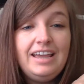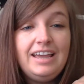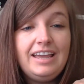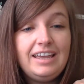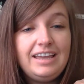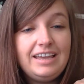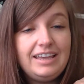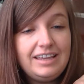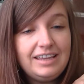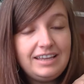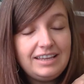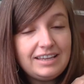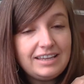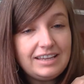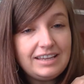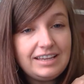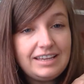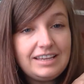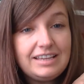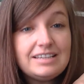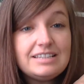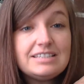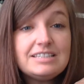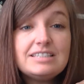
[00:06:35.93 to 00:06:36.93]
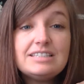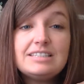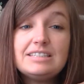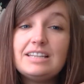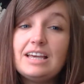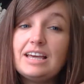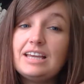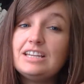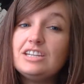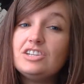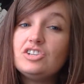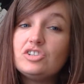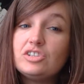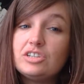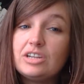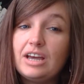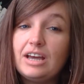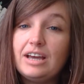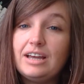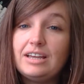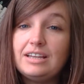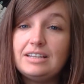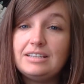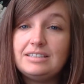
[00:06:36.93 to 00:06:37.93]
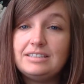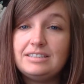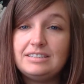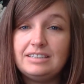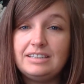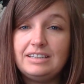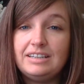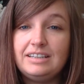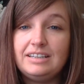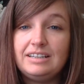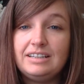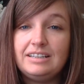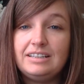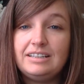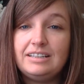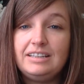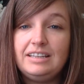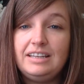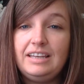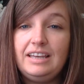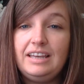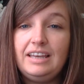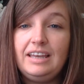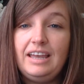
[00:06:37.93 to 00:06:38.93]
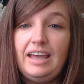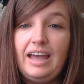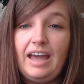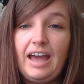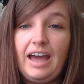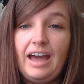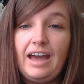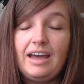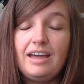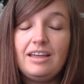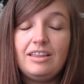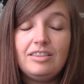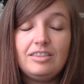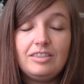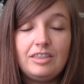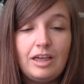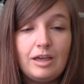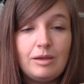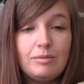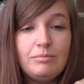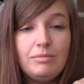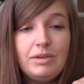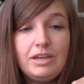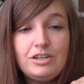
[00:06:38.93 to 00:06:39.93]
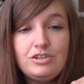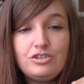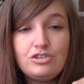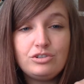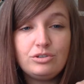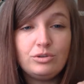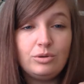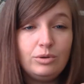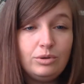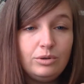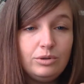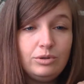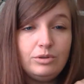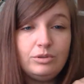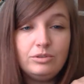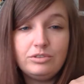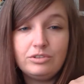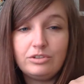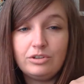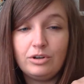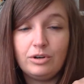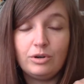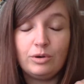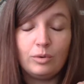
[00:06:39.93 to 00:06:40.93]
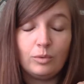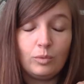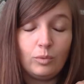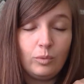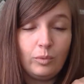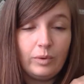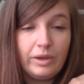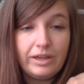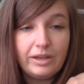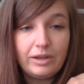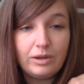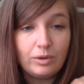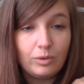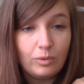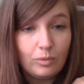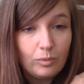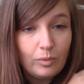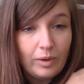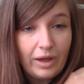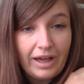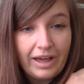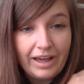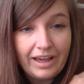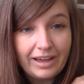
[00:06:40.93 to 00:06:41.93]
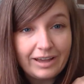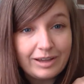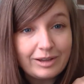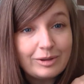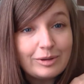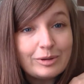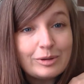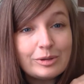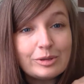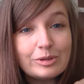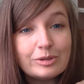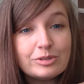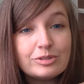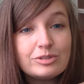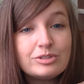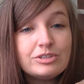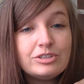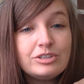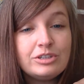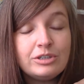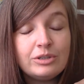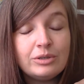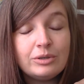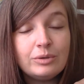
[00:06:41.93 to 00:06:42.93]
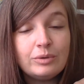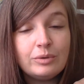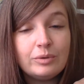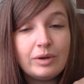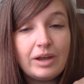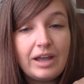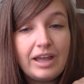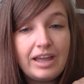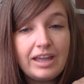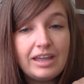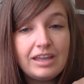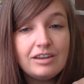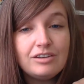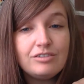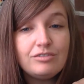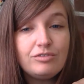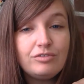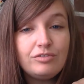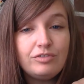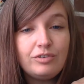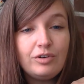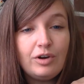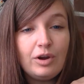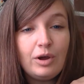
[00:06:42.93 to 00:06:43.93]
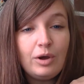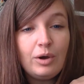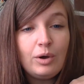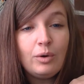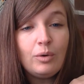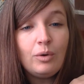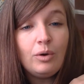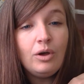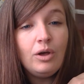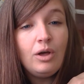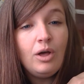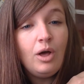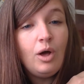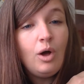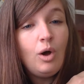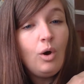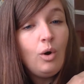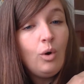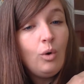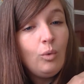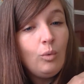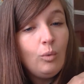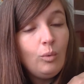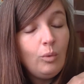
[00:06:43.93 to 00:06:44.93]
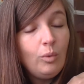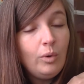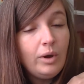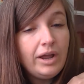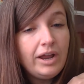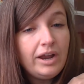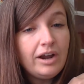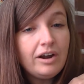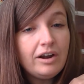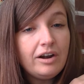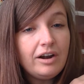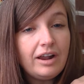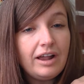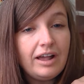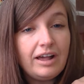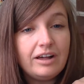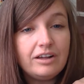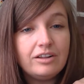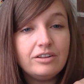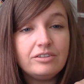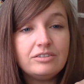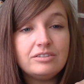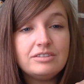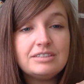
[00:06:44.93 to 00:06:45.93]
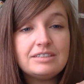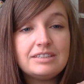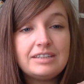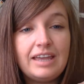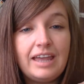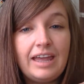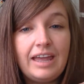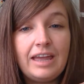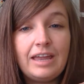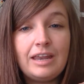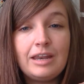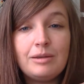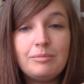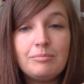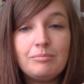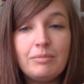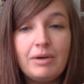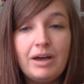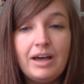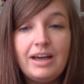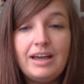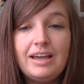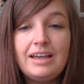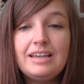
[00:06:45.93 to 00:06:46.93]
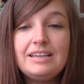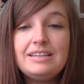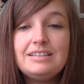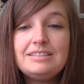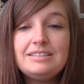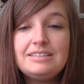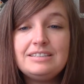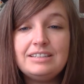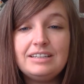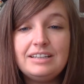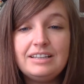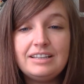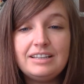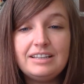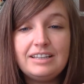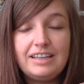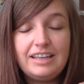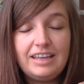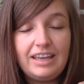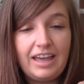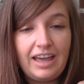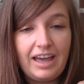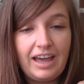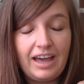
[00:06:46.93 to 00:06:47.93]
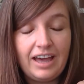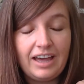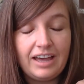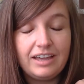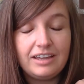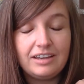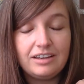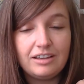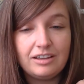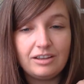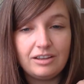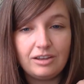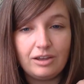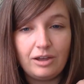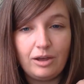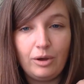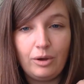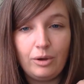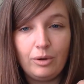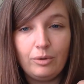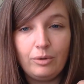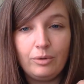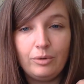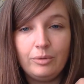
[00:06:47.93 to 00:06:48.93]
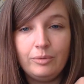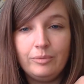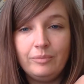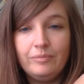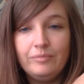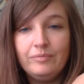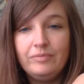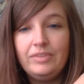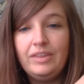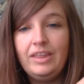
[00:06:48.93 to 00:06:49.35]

It is such a silly hat that my shoulder wiggle waggles to and fro. Where else can my silly hat go?